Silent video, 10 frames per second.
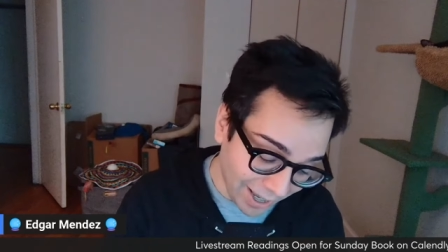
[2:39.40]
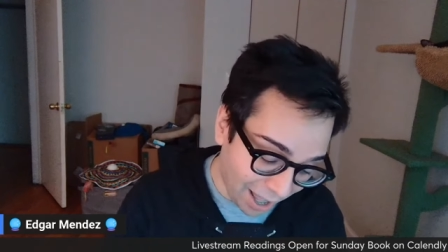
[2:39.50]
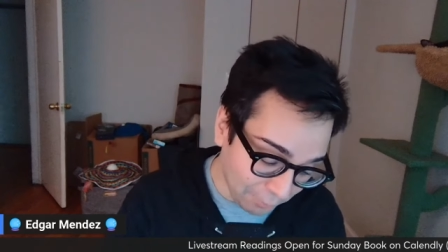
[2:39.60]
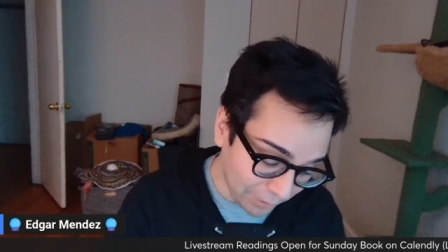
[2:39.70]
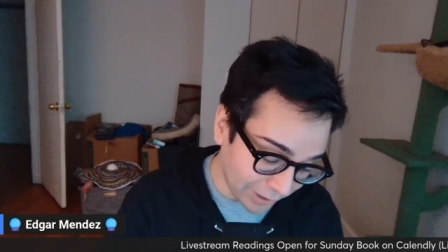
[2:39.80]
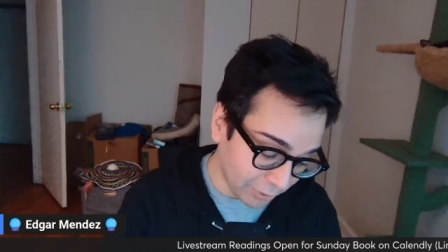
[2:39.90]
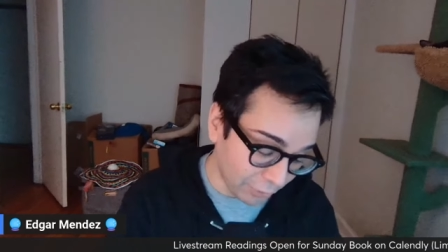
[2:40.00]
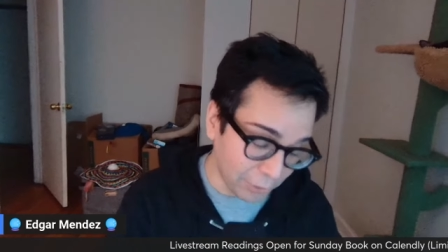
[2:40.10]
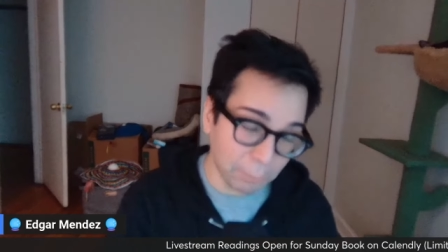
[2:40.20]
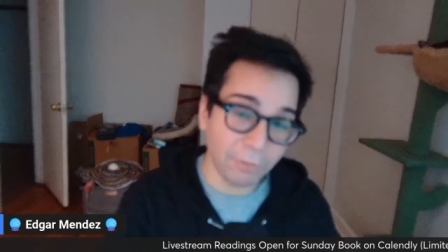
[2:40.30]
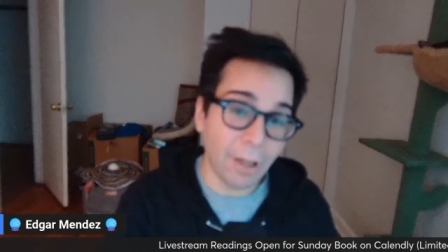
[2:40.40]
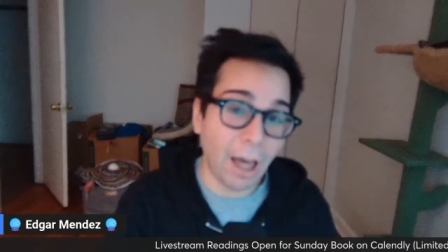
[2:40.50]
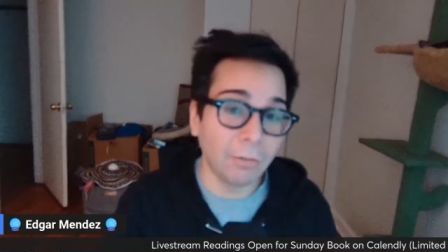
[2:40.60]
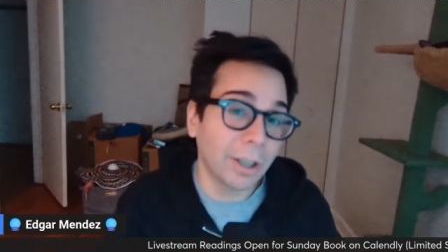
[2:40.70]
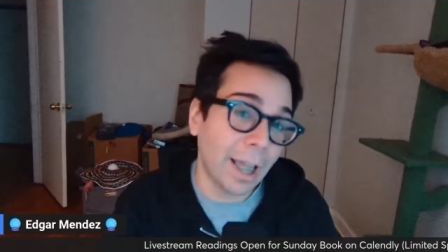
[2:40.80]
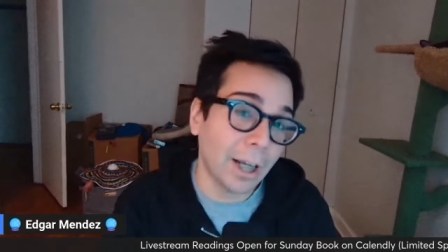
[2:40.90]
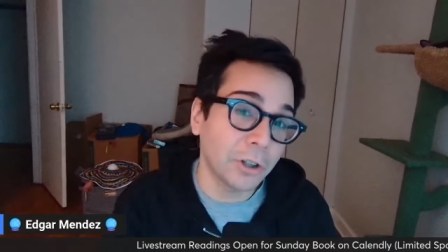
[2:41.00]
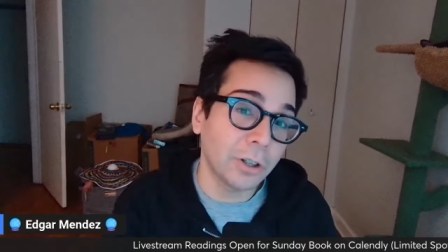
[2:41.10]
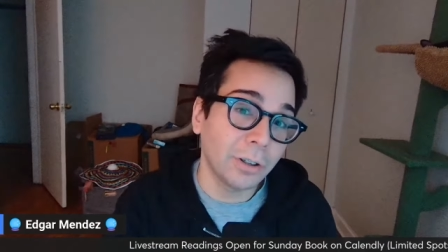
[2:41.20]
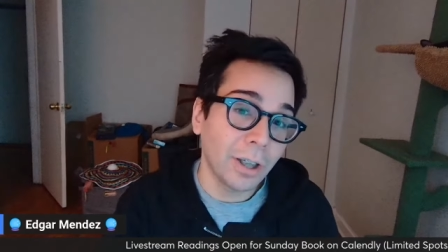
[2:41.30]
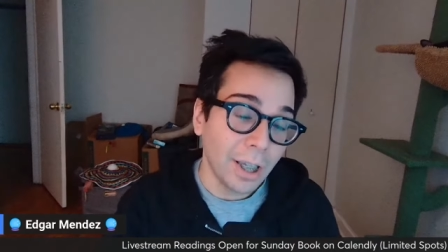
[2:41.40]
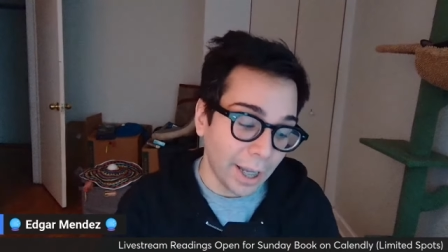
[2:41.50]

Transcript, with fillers: Um, this is a very profound connection.